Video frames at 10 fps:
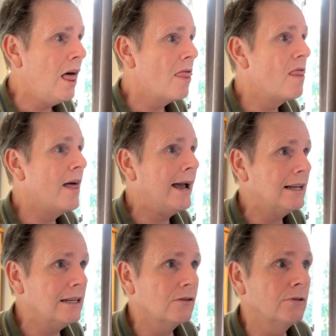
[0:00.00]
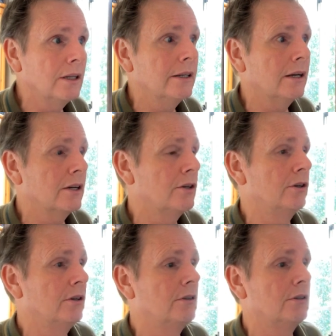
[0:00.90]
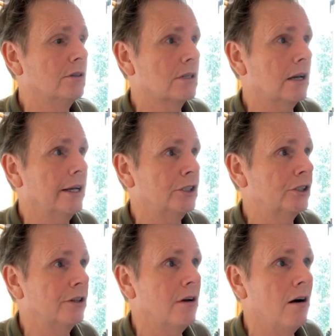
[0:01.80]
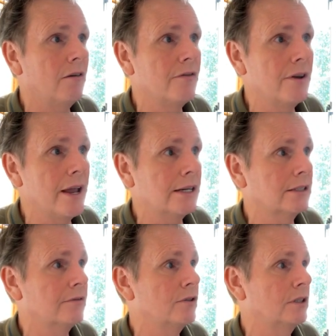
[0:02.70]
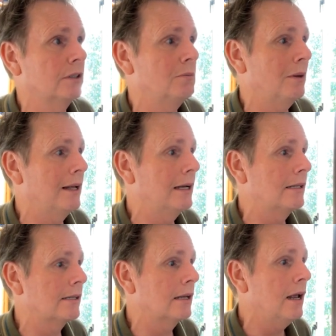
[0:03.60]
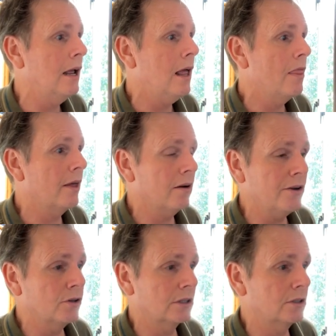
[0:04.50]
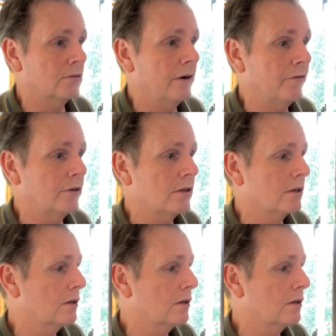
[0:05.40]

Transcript: That is really a good selection of native New Zealand plants that I use as a reference.